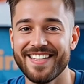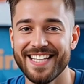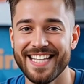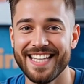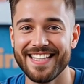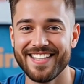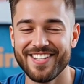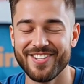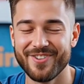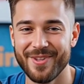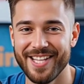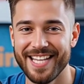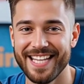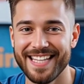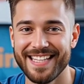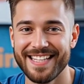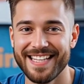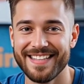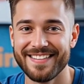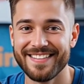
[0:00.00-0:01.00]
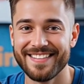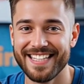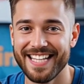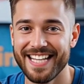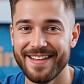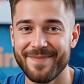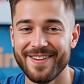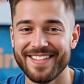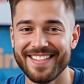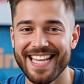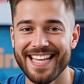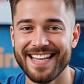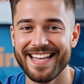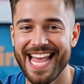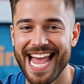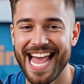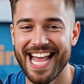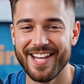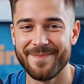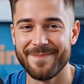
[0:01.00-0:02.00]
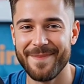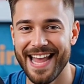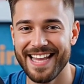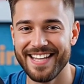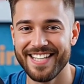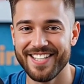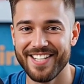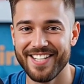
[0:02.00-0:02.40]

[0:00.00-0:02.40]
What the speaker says: industry-leading 6% cashback at